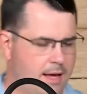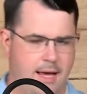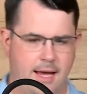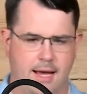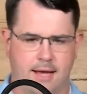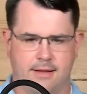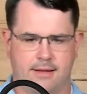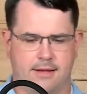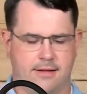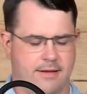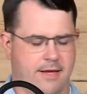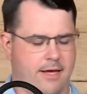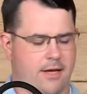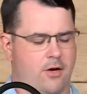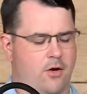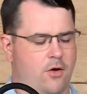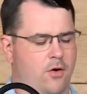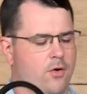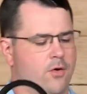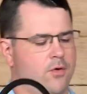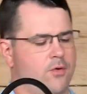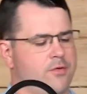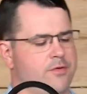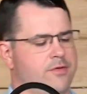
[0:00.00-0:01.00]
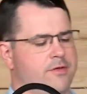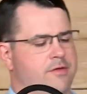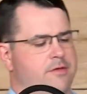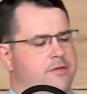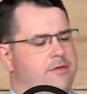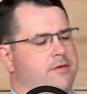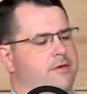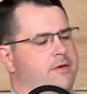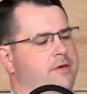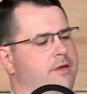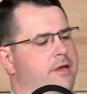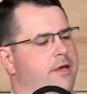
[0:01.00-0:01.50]
And then that hose
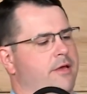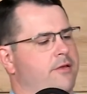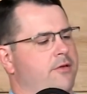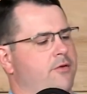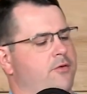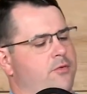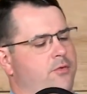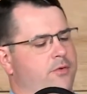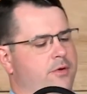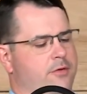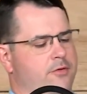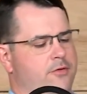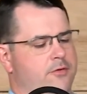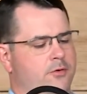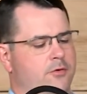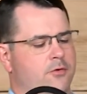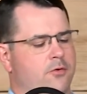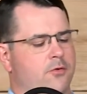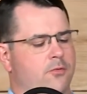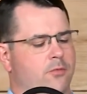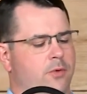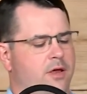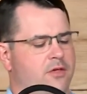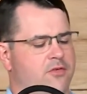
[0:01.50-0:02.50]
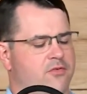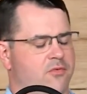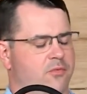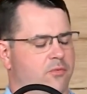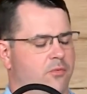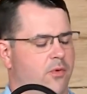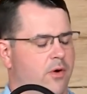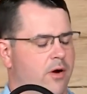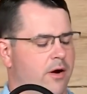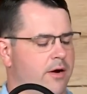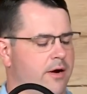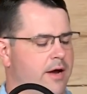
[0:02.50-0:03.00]
is connected to an external
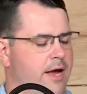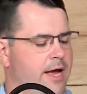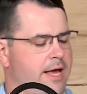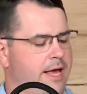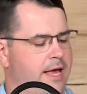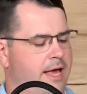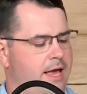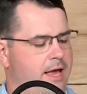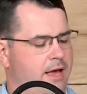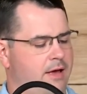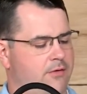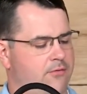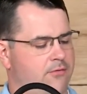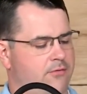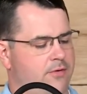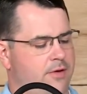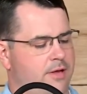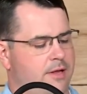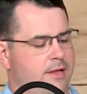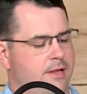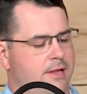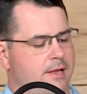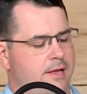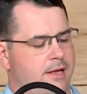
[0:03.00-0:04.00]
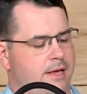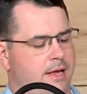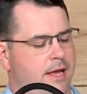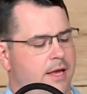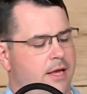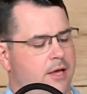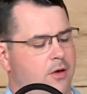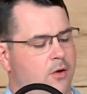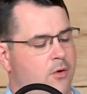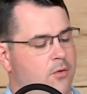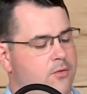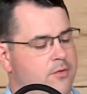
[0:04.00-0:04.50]
reservoir. I have
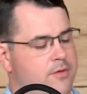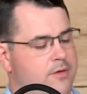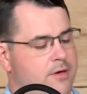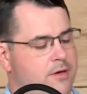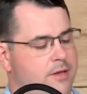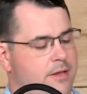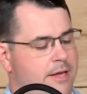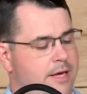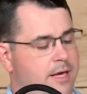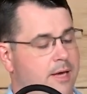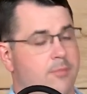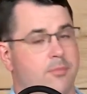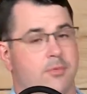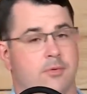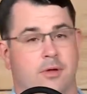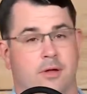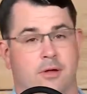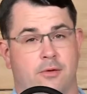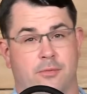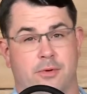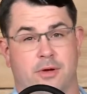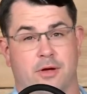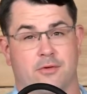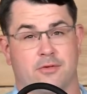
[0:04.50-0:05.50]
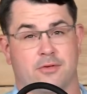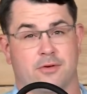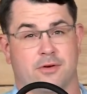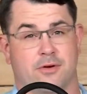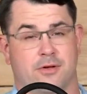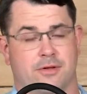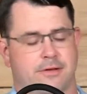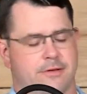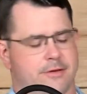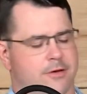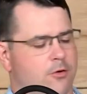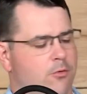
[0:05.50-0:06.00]
a hose clamp. We also
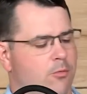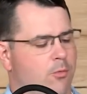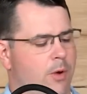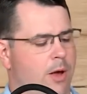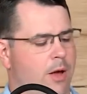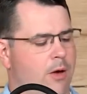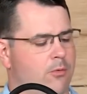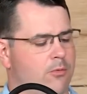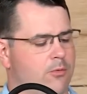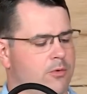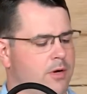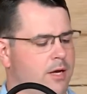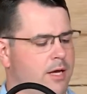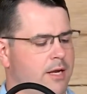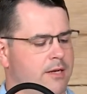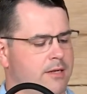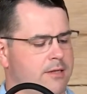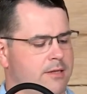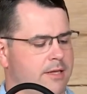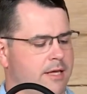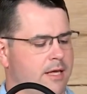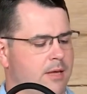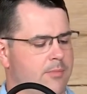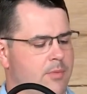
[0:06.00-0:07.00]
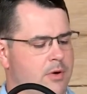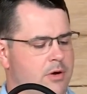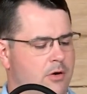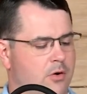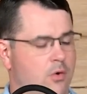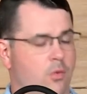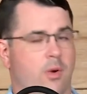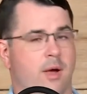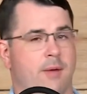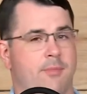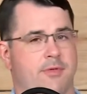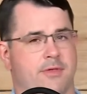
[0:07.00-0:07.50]
call this a ground rod clamp on
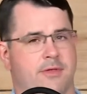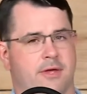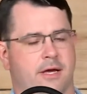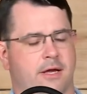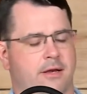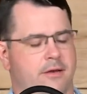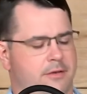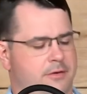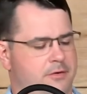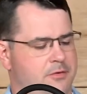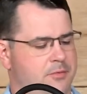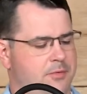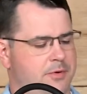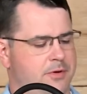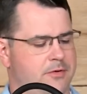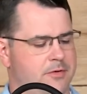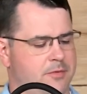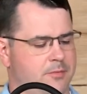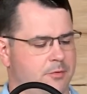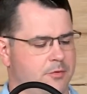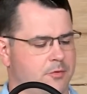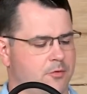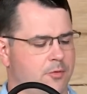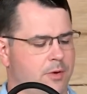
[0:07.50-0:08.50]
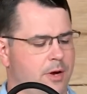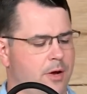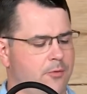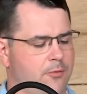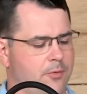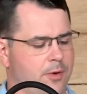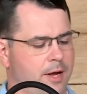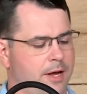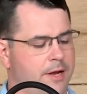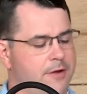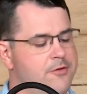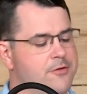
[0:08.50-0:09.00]
our website since we use them with ground
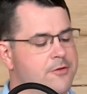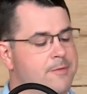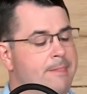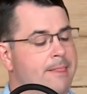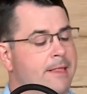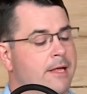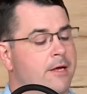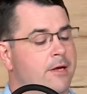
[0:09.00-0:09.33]
rods.